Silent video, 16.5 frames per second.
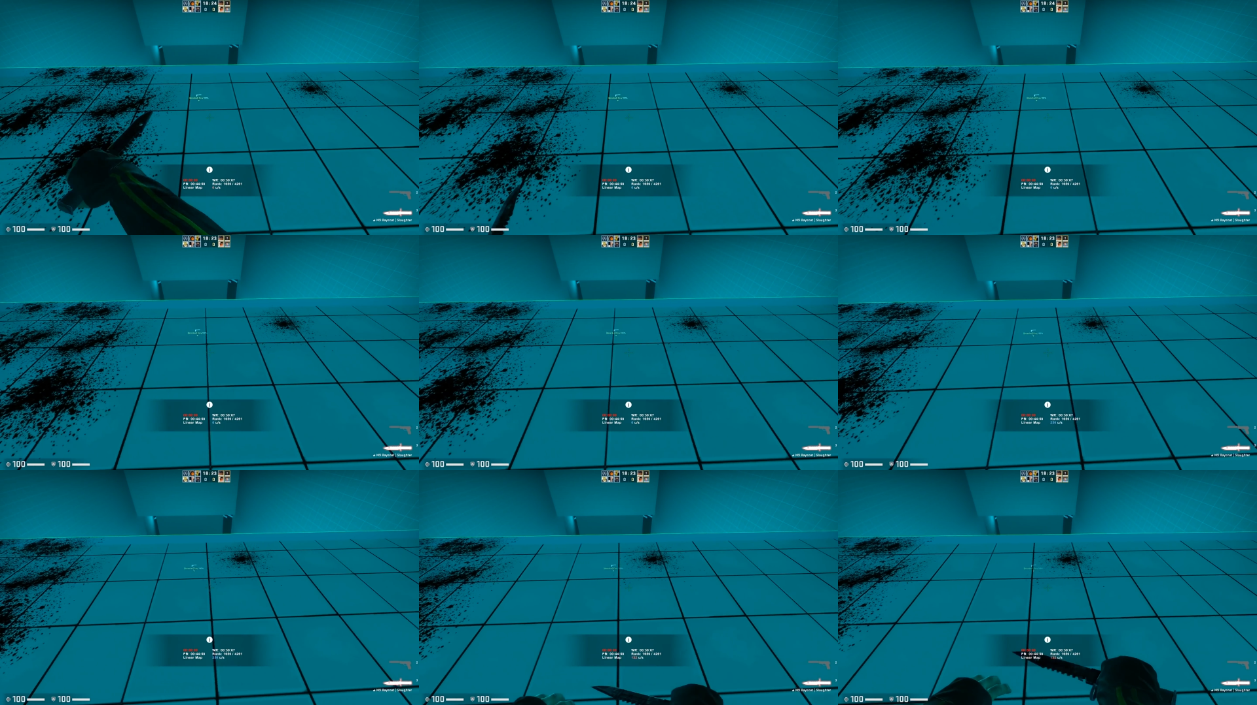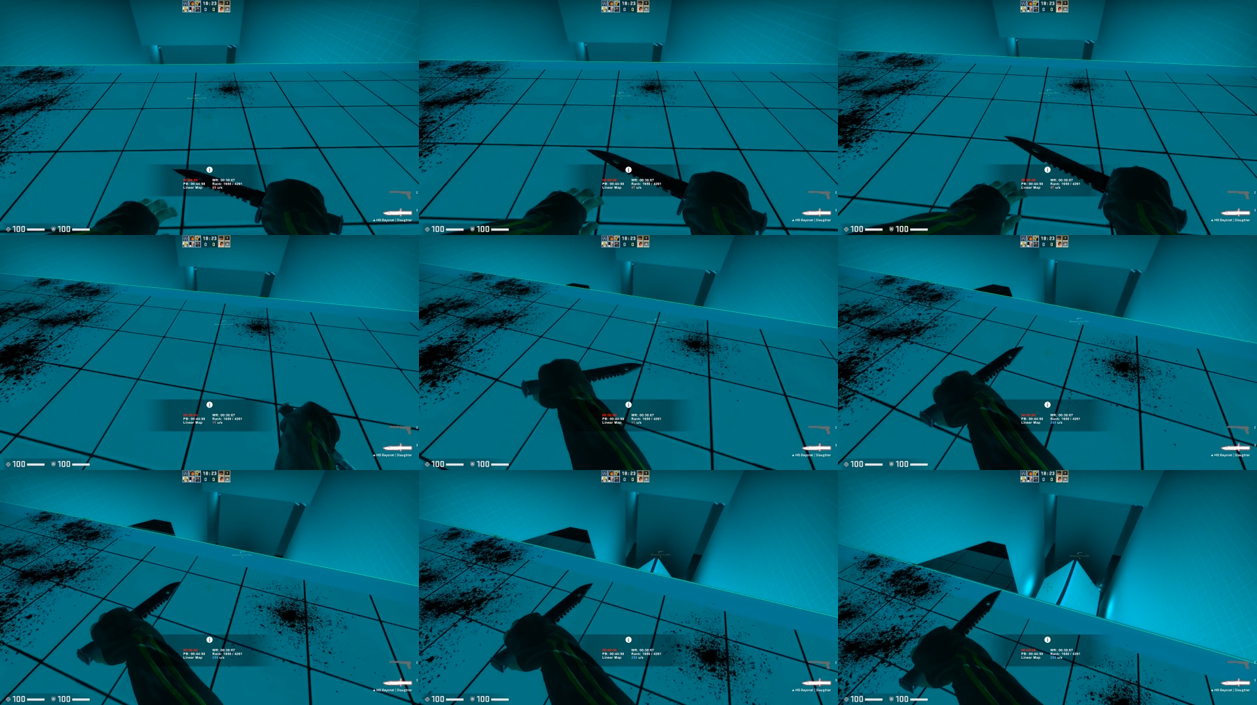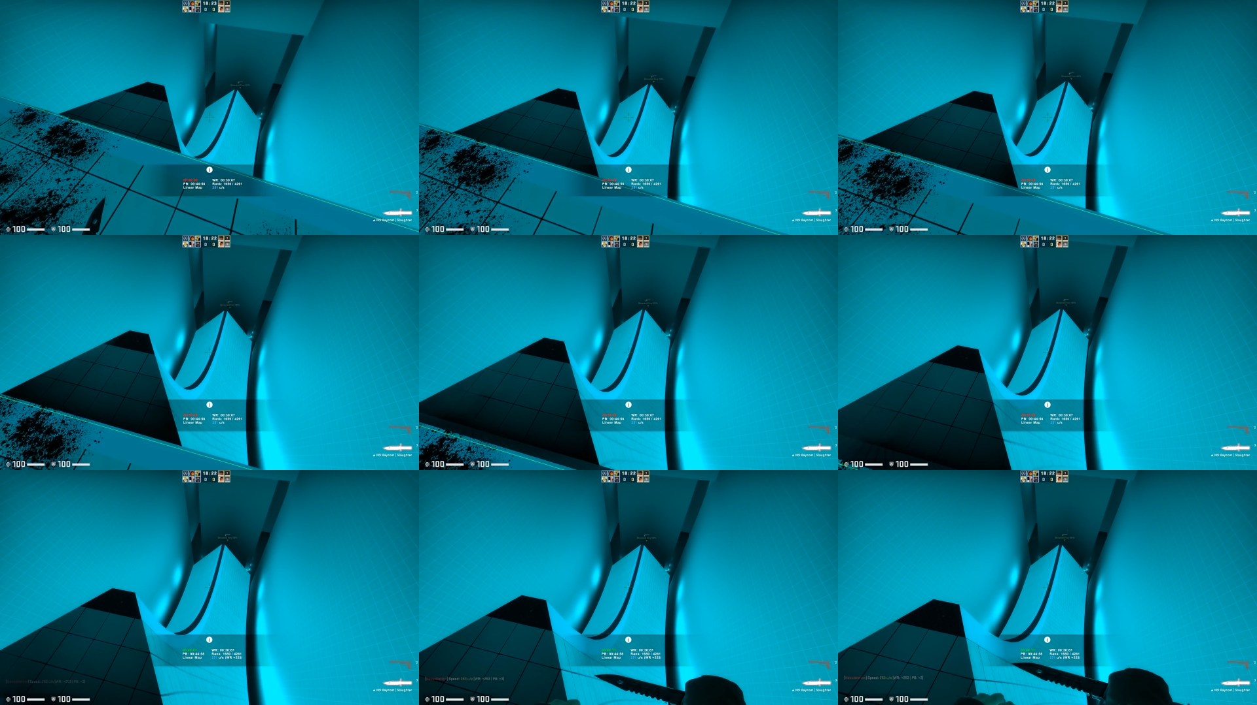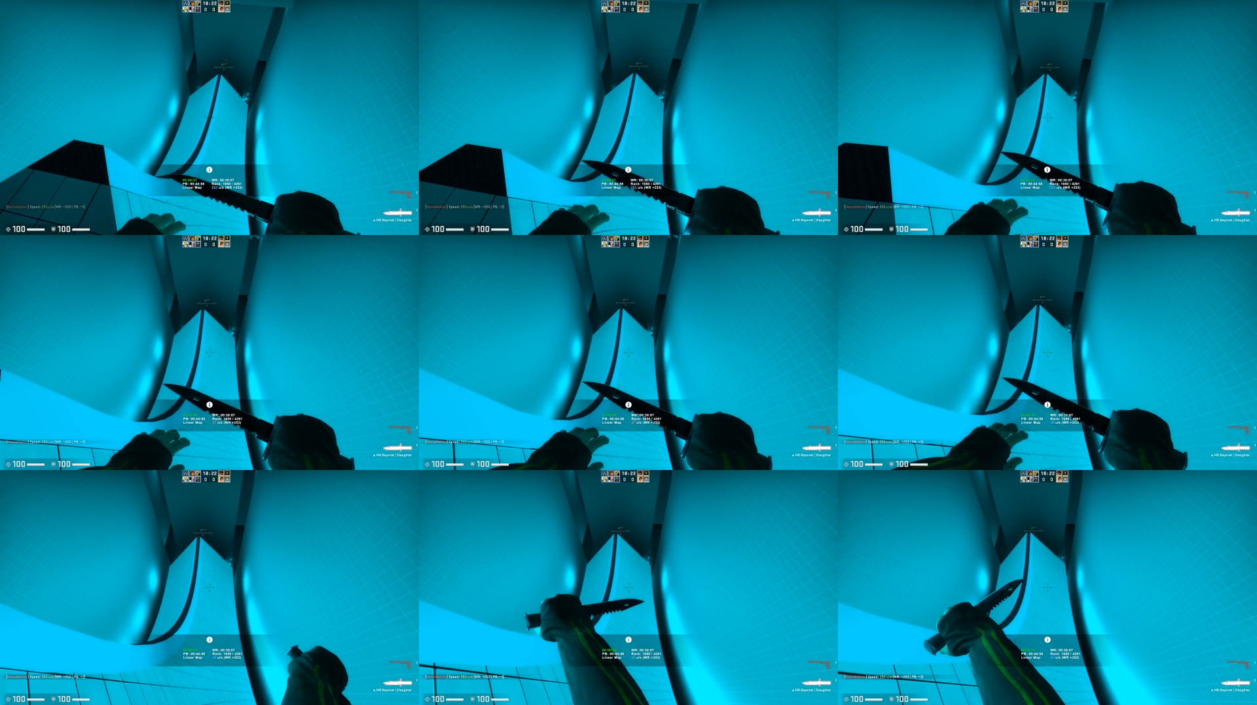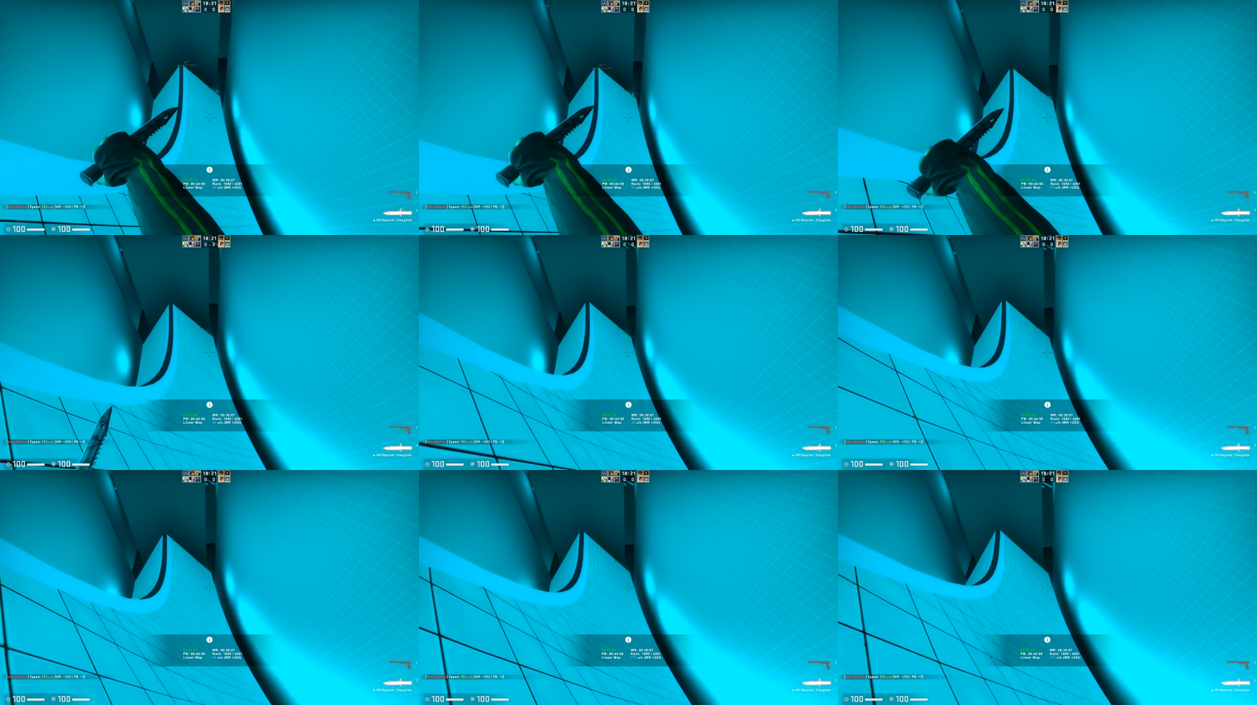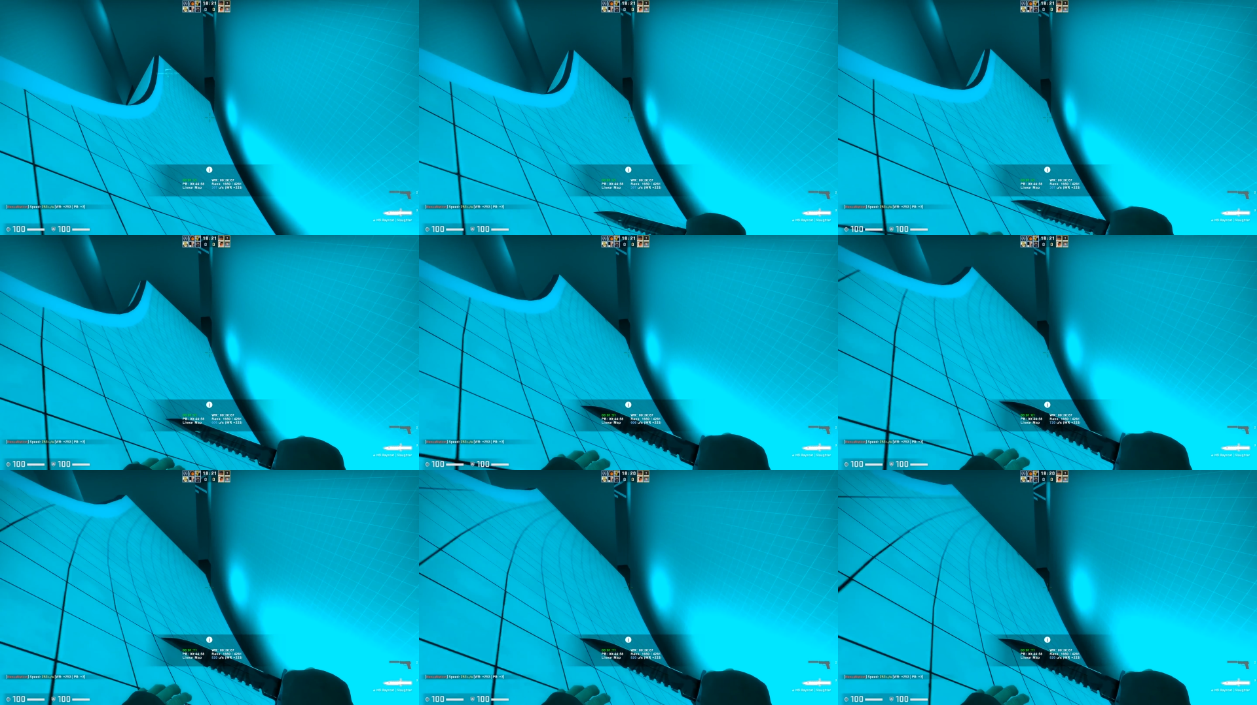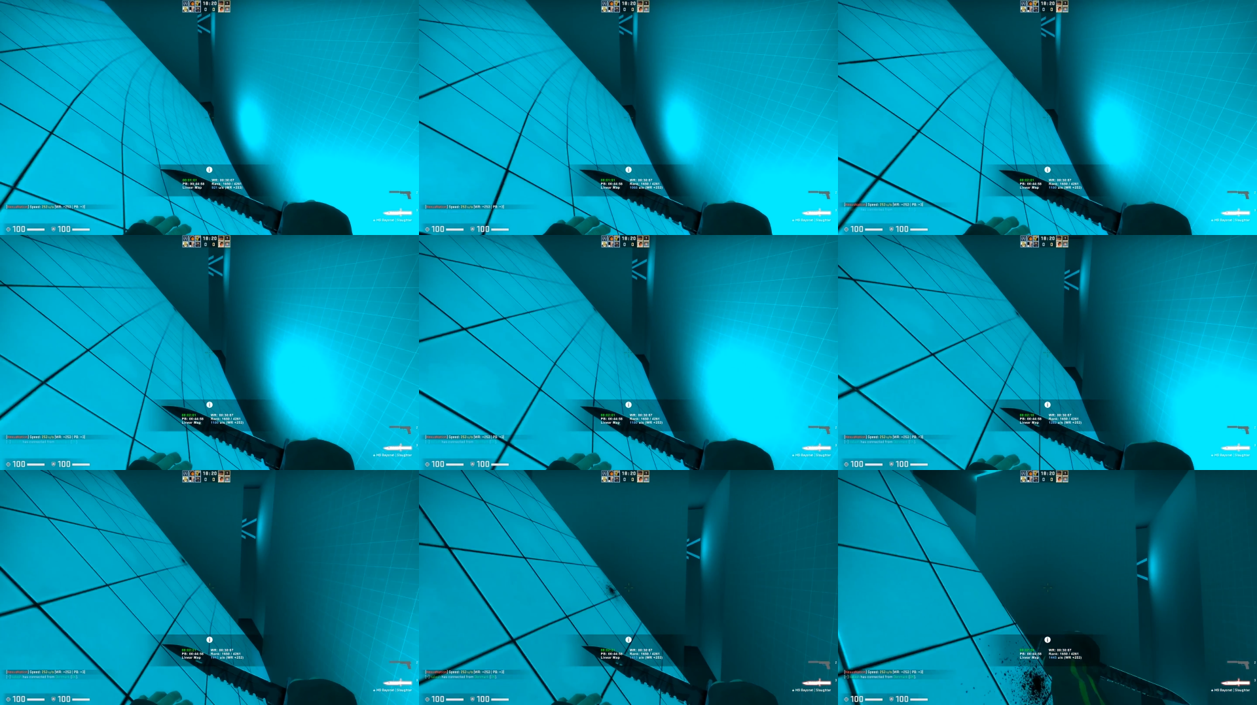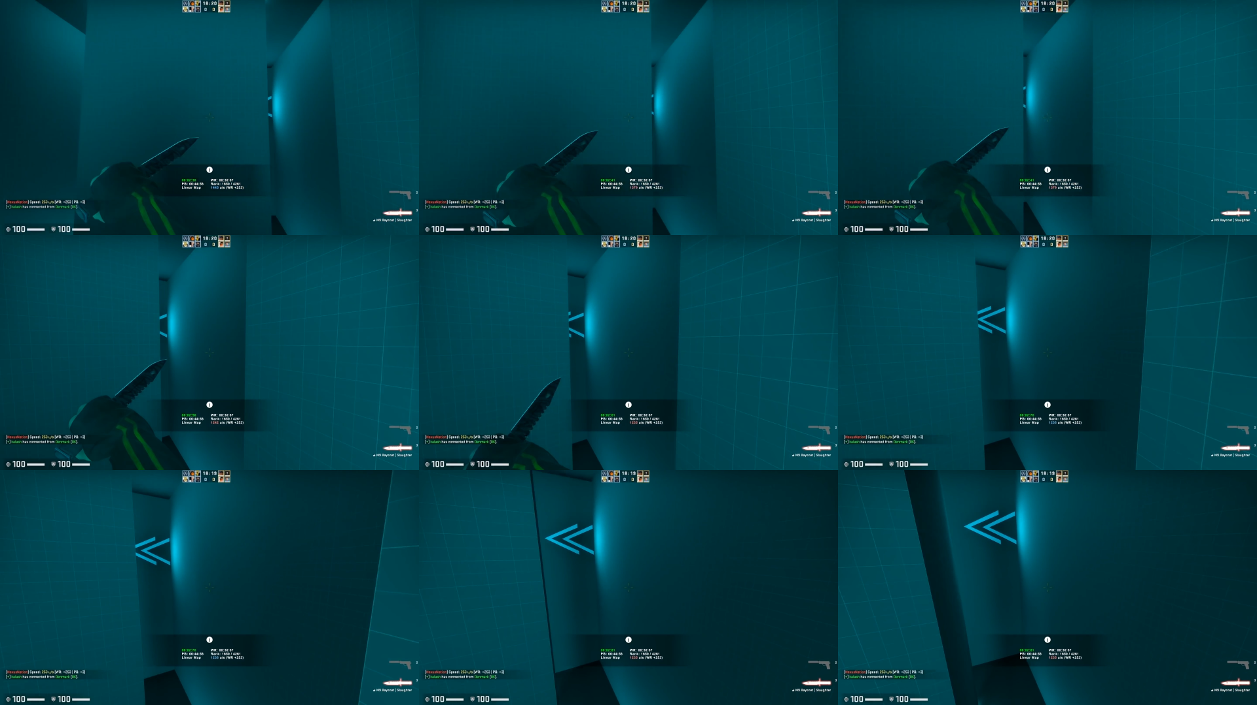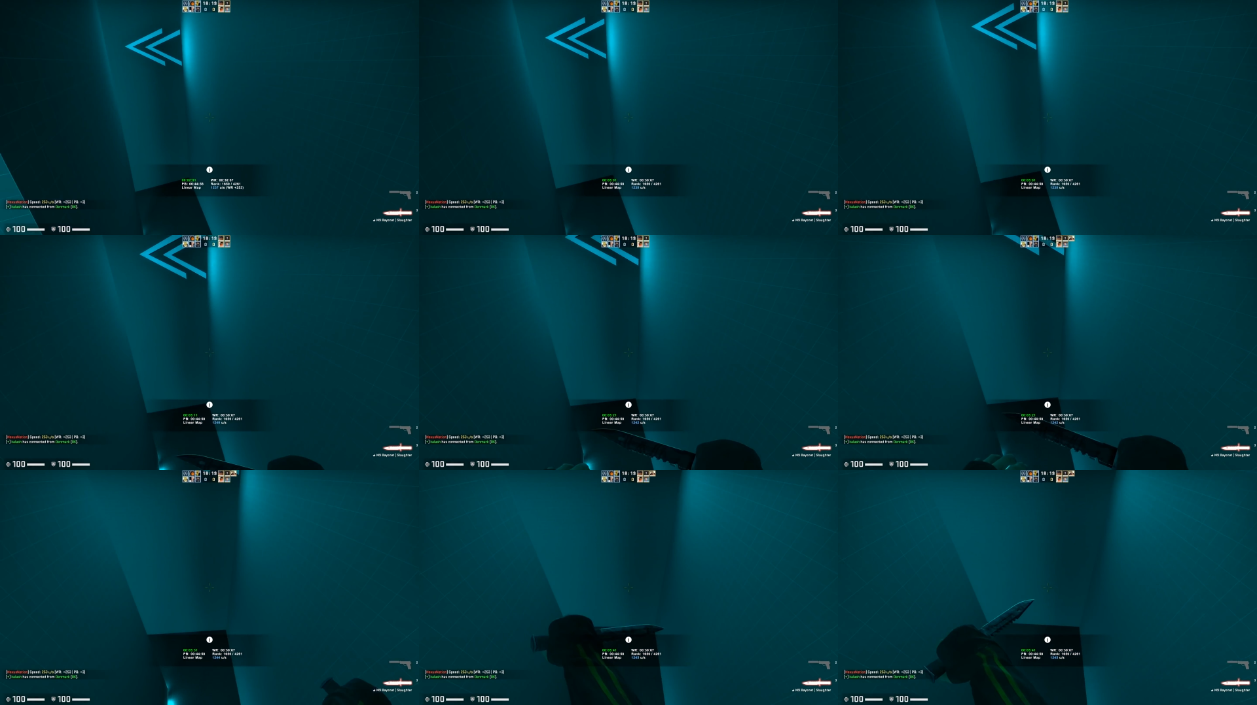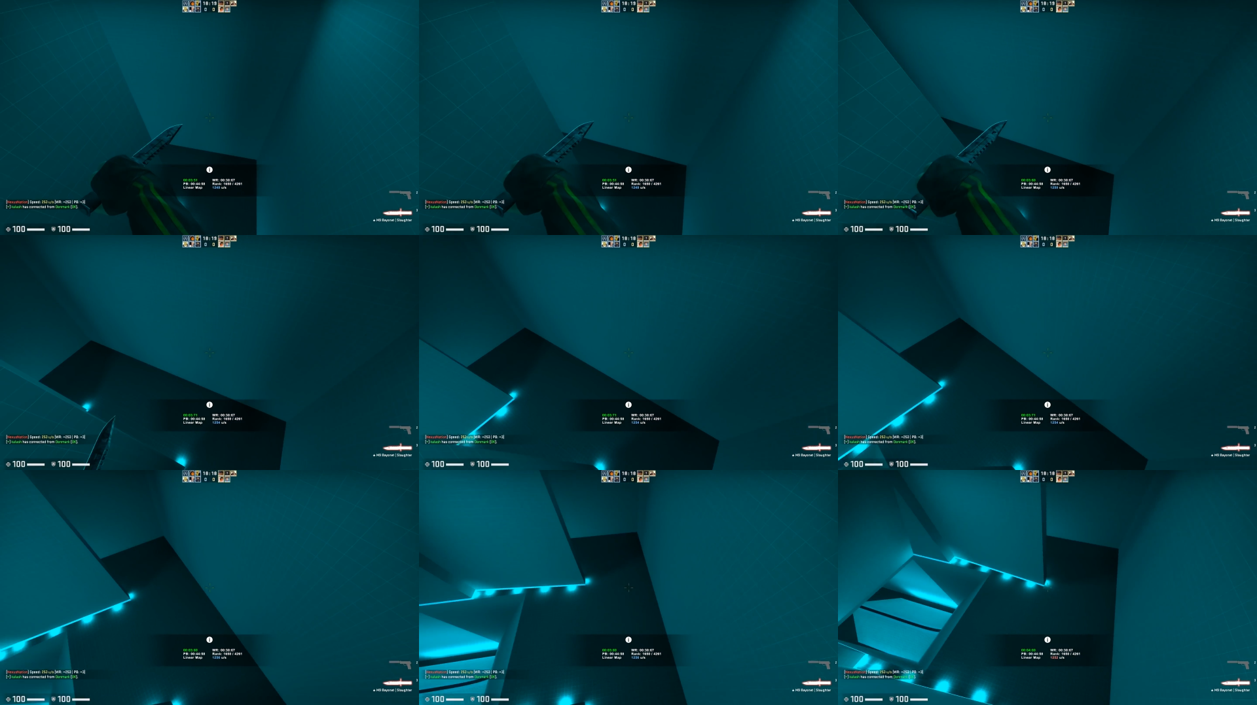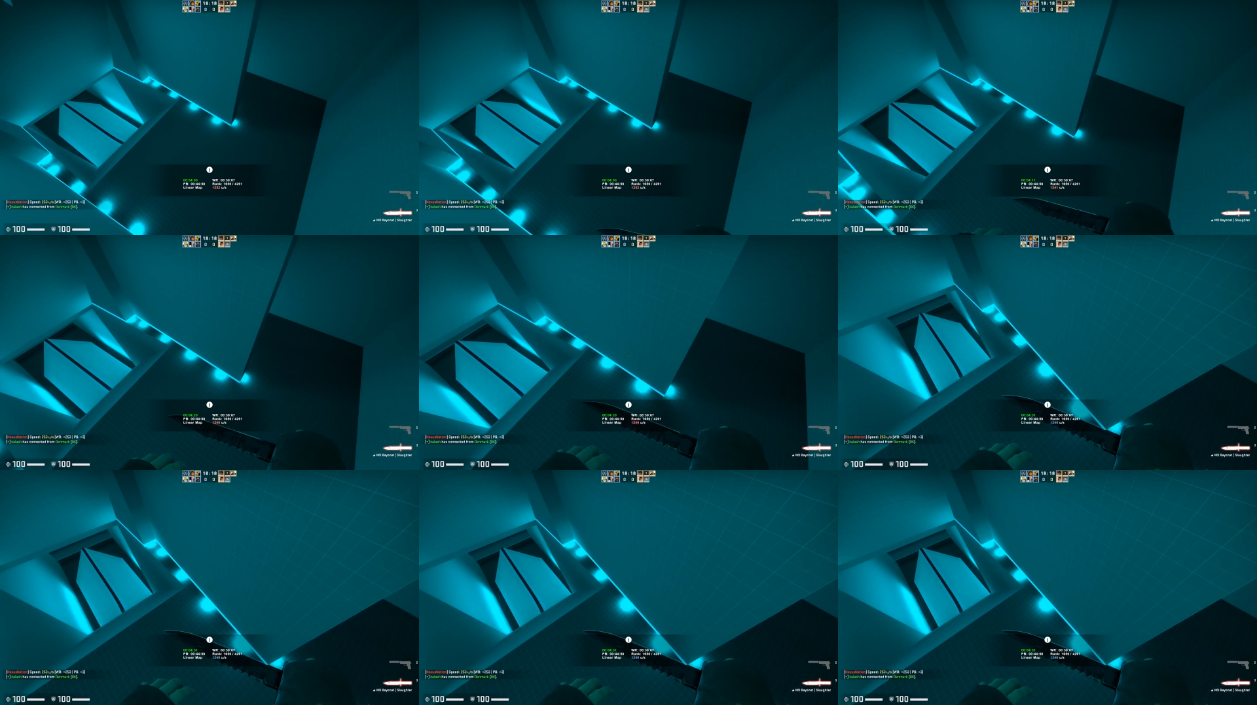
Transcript: No face is visible, so there are no lips to read.